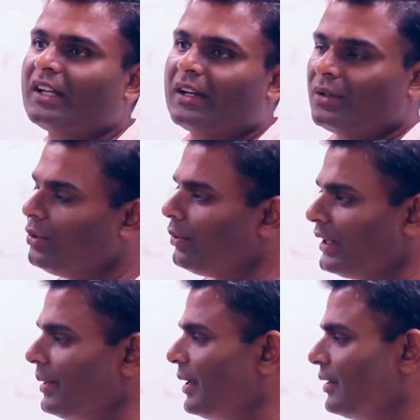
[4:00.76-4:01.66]
the line. You know
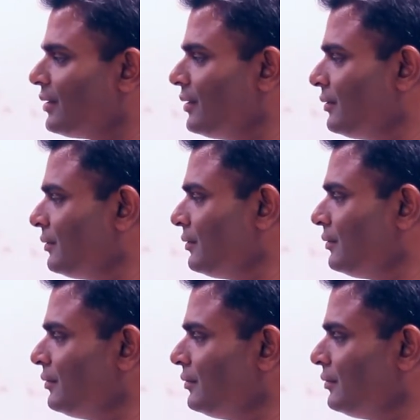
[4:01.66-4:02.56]
what that means?
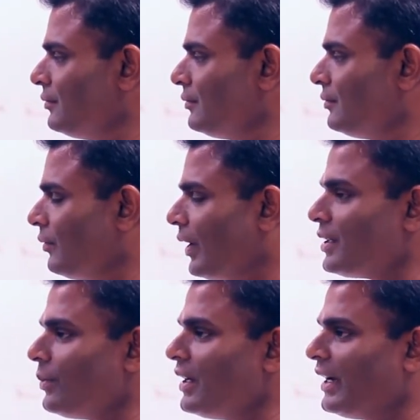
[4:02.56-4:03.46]
What
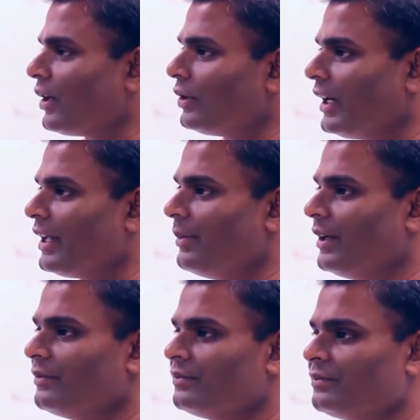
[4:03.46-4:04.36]
does the word neck on the line mean?